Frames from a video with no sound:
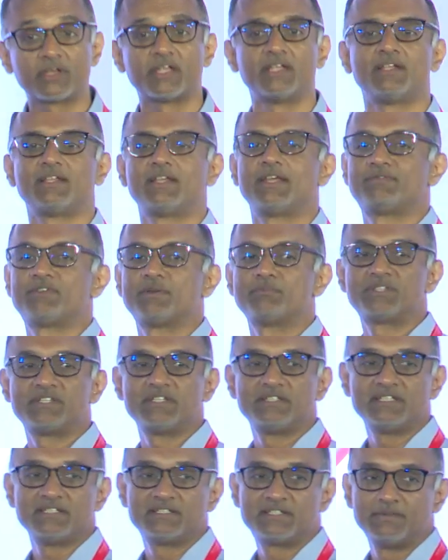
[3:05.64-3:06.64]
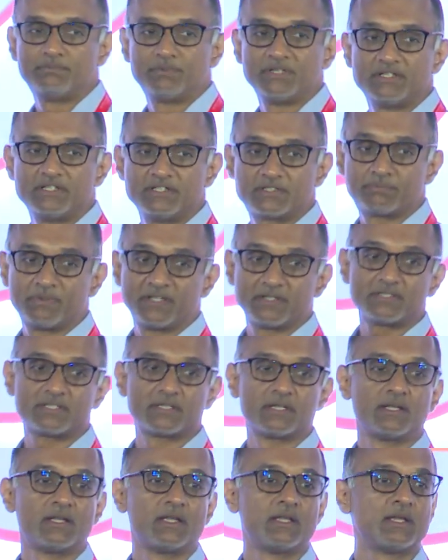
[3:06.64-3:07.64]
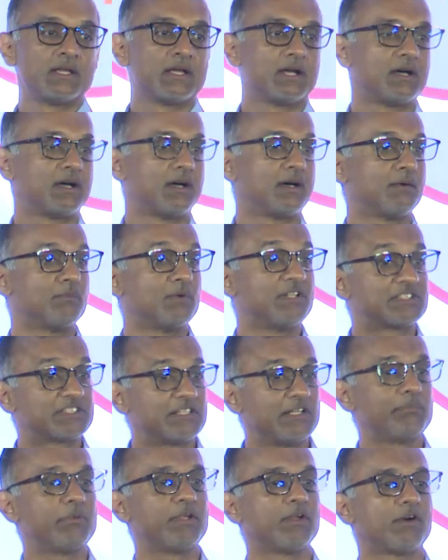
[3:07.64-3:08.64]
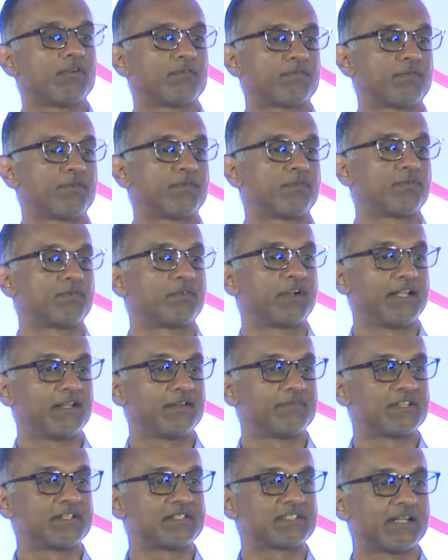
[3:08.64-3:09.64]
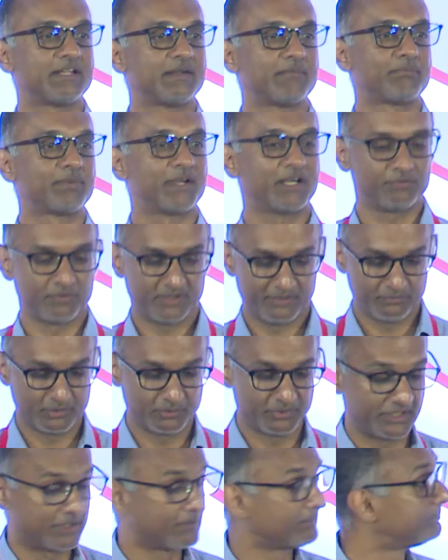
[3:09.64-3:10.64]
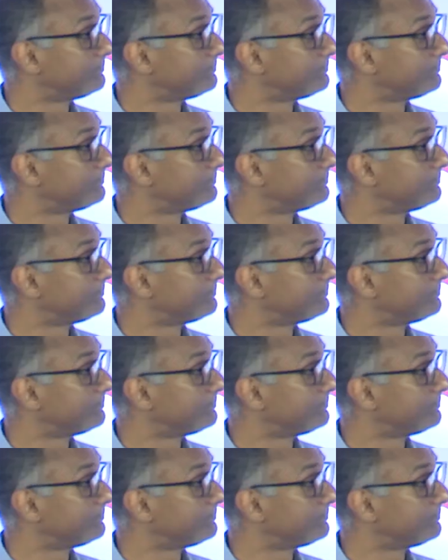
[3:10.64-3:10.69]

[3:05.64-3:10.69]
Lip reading: in an FMCG, CPG space, will still be of relevance and impact for everybody.